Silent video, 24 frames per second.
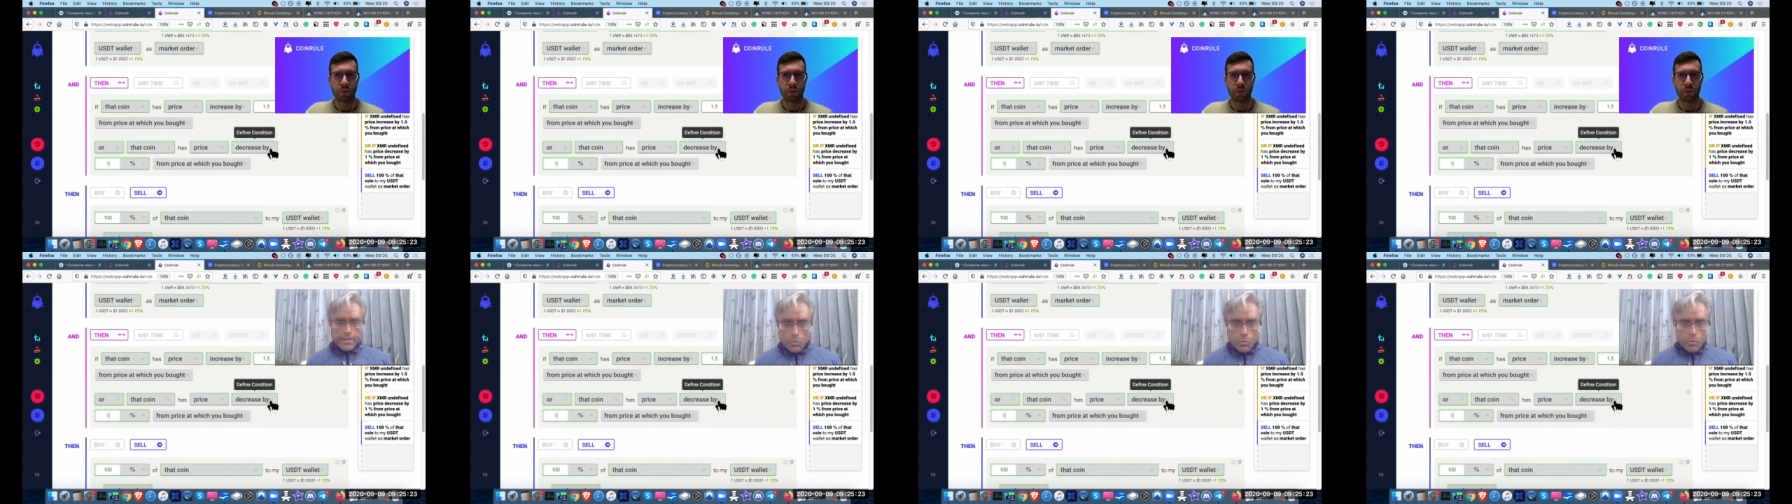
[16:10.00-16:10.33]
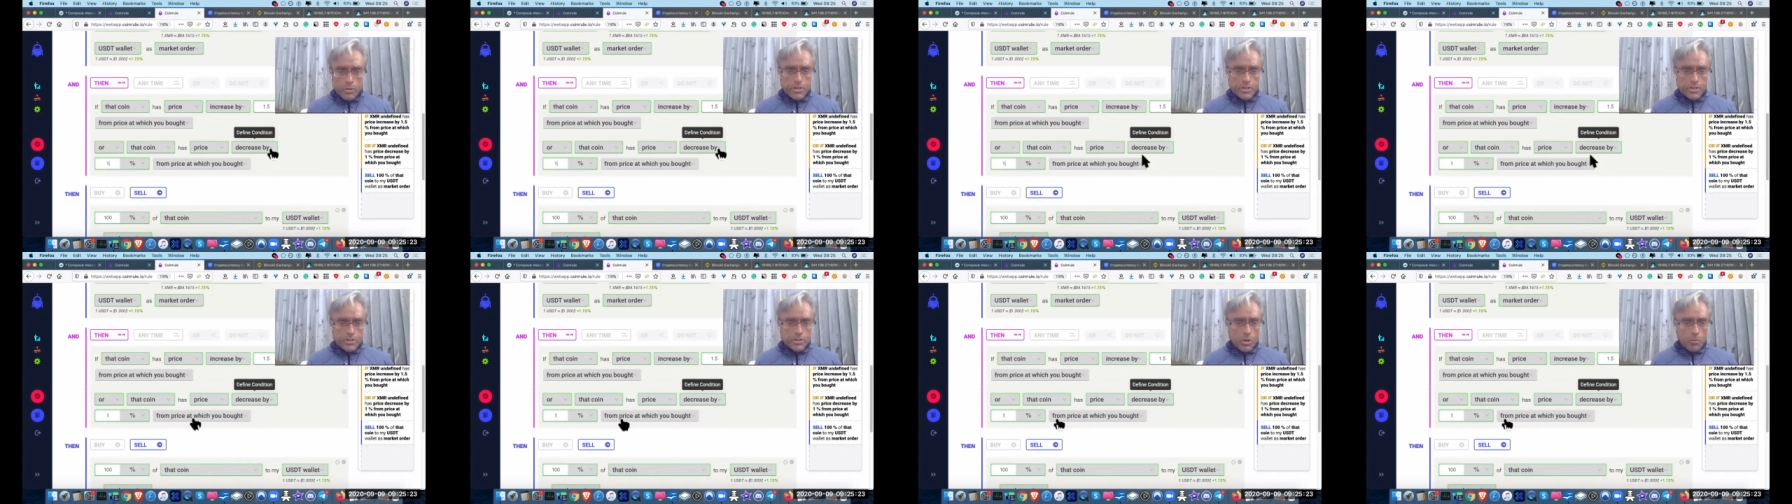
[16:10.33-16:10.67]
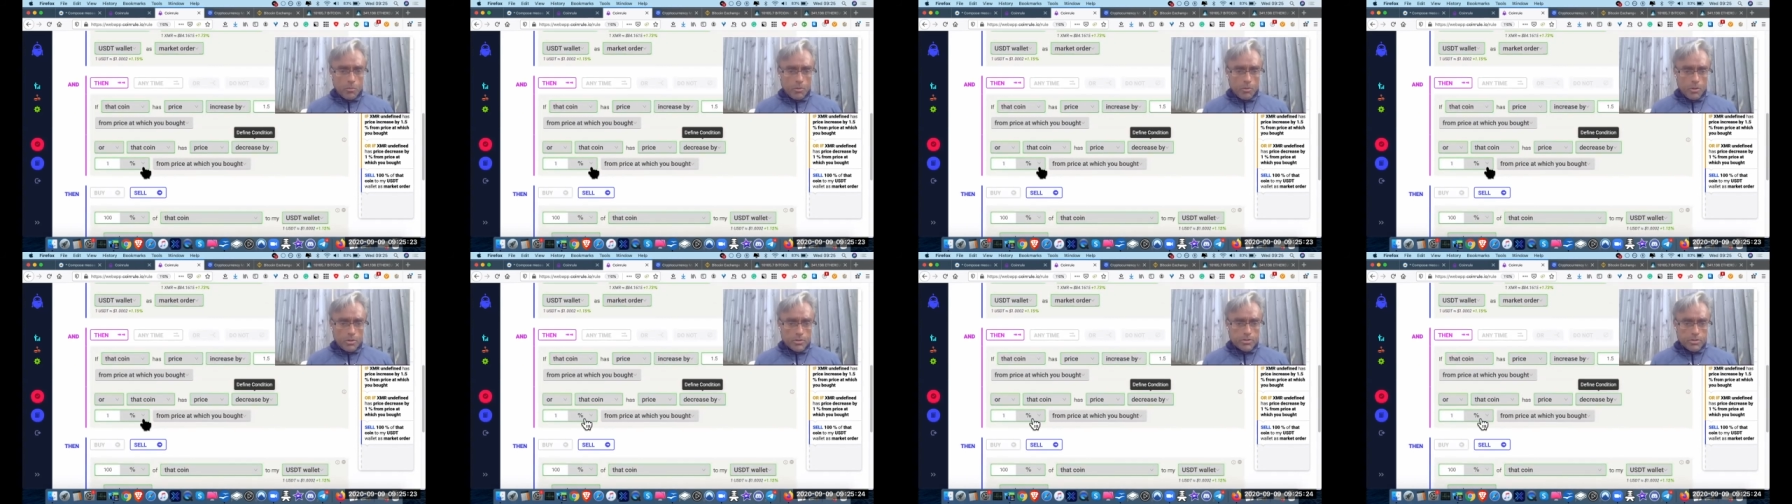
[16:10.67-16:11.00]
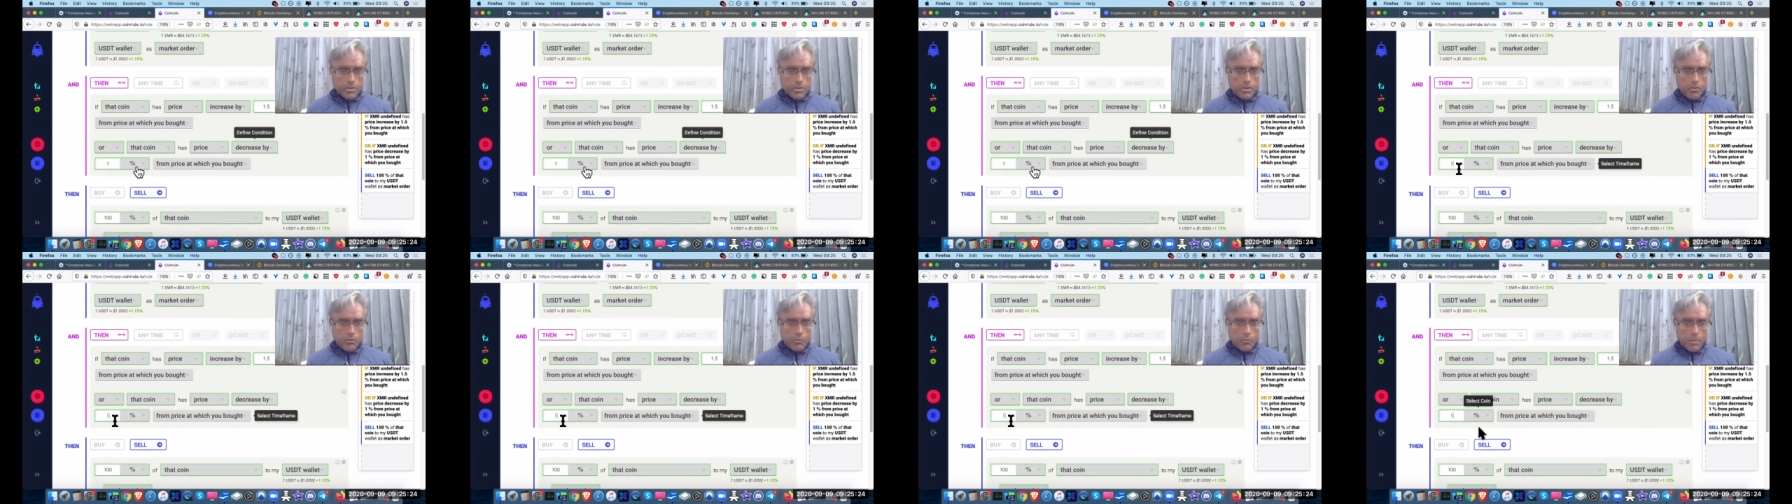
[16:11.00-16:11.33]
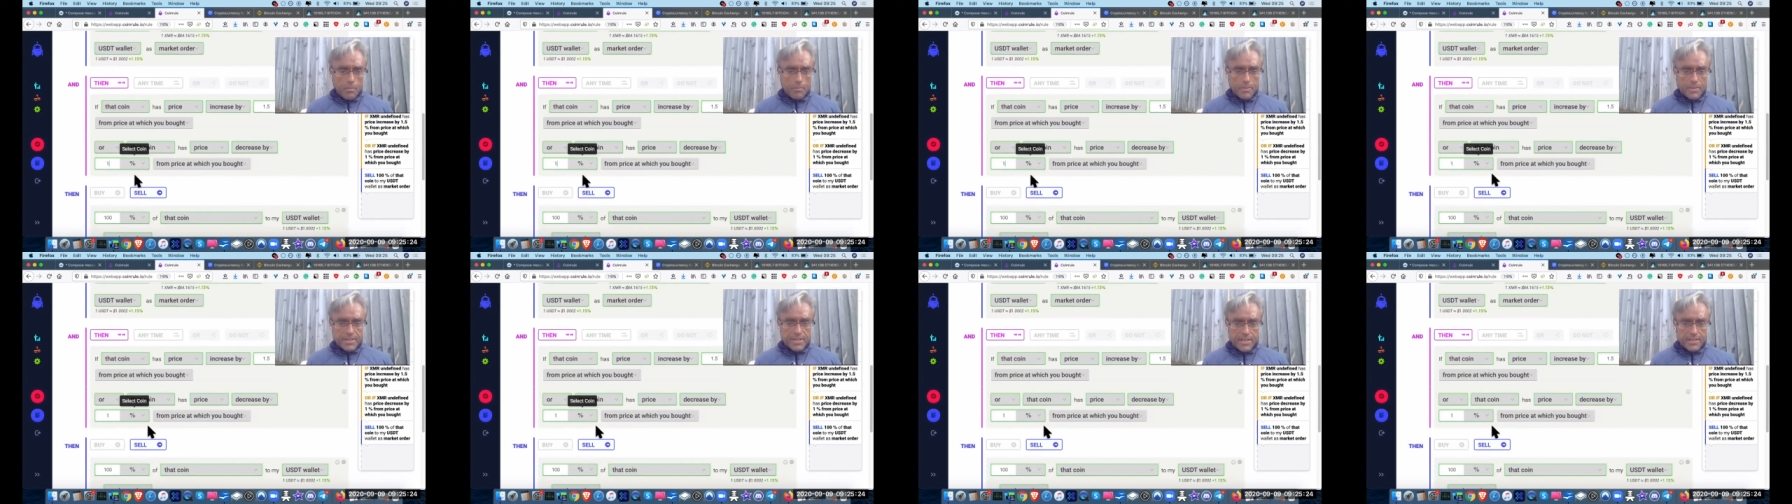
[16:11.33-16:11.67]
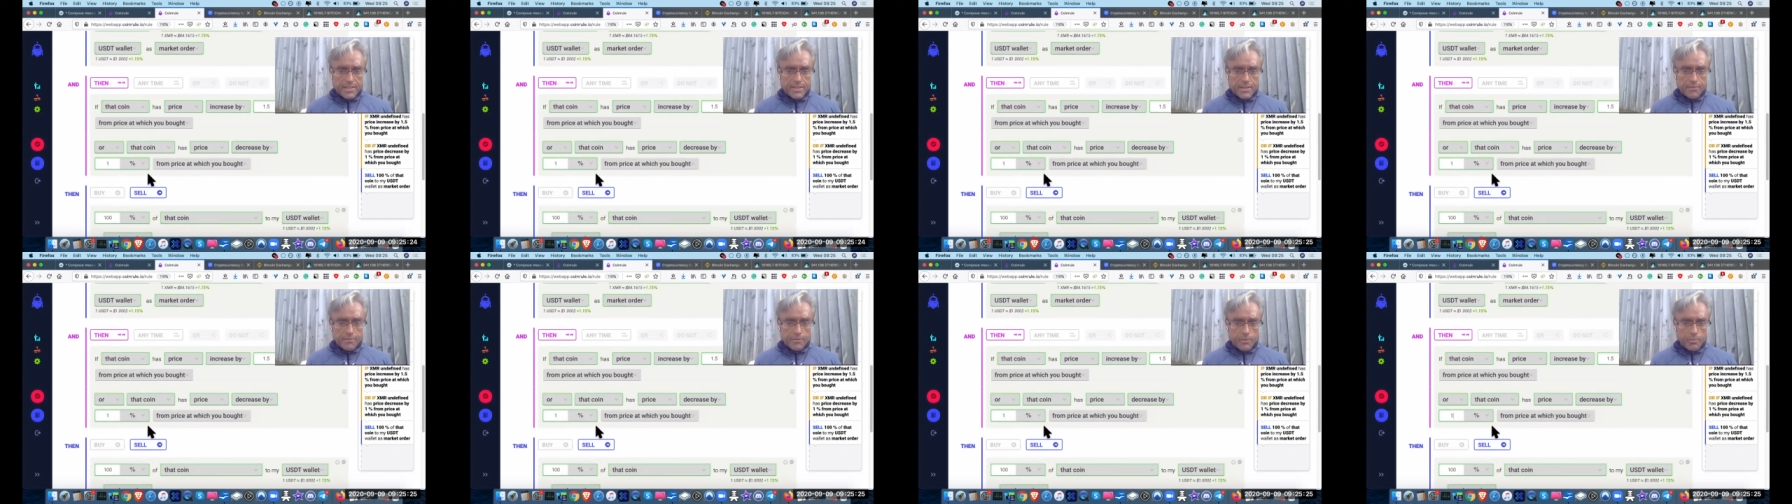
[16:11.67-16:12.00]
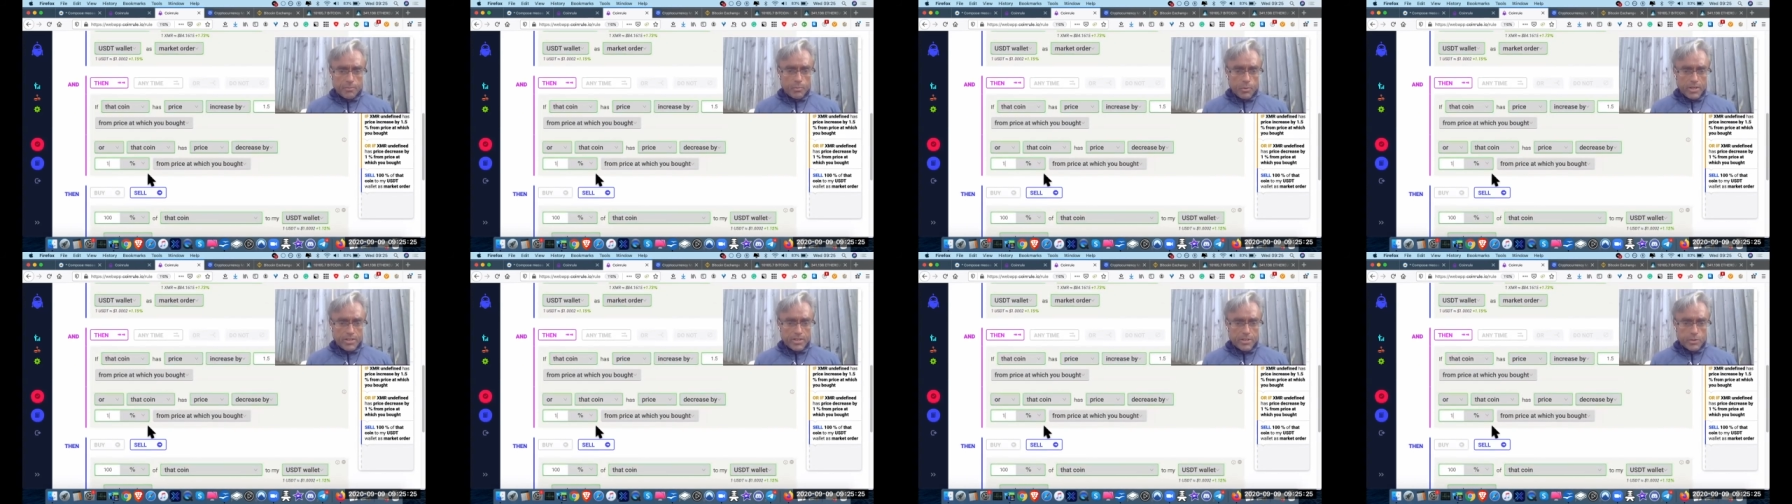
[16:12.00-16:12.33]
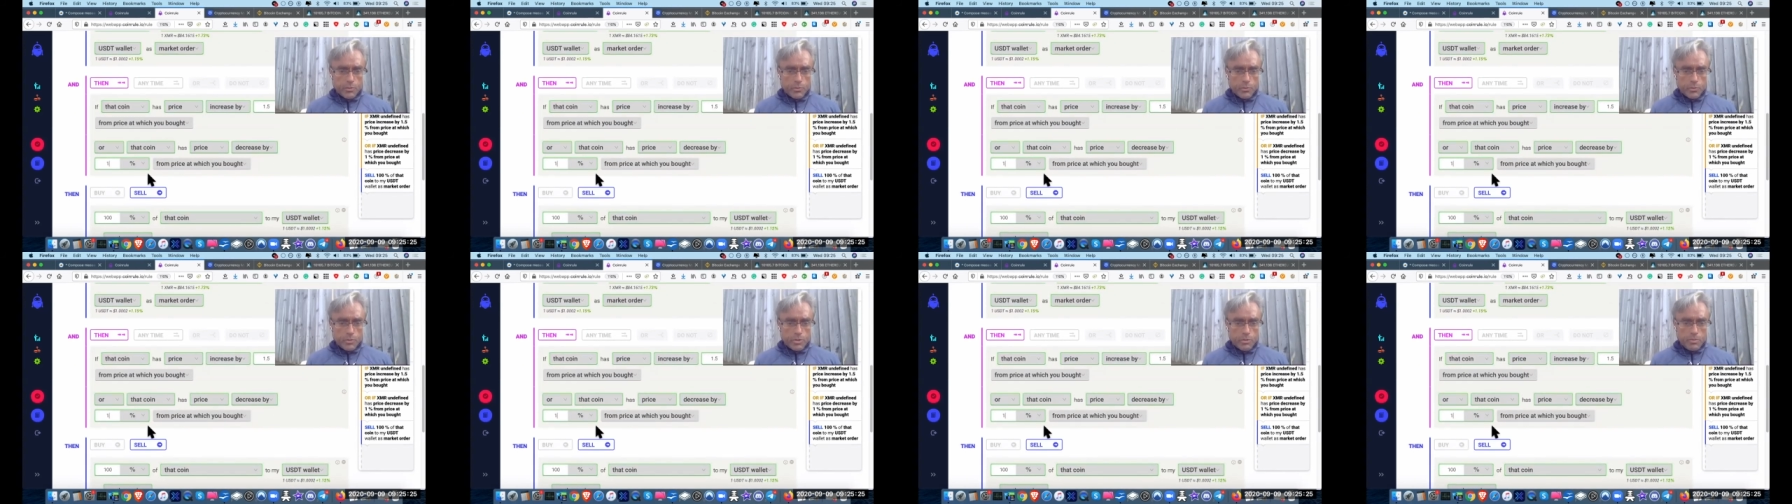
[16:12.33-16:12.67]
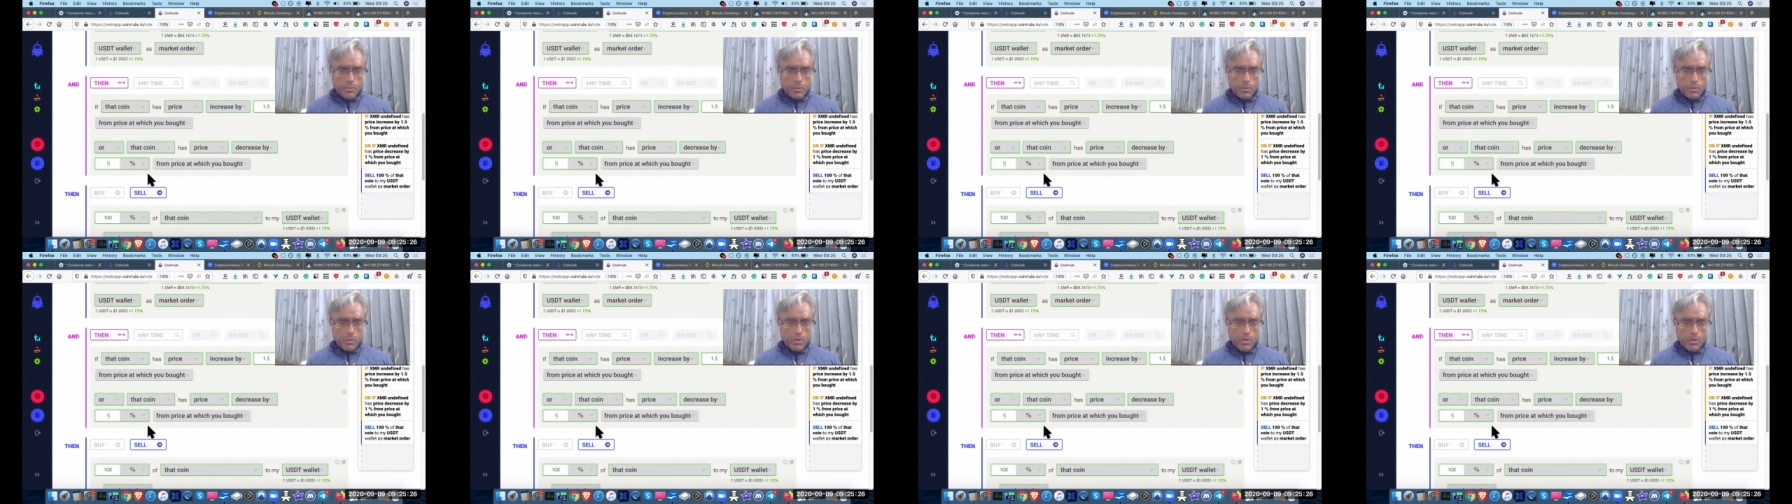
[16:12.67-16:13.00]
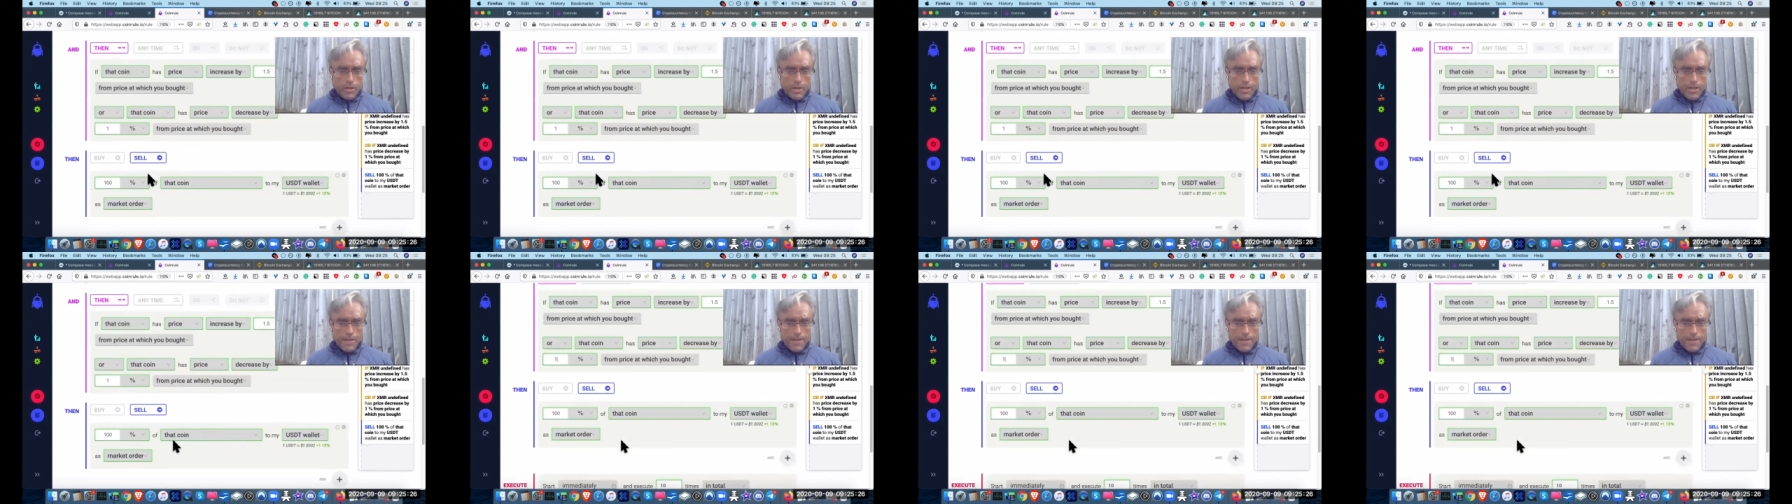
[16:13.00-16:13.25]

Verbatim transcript: so we want a stop loss of 1% from price at which we bought. Okay. Yeah.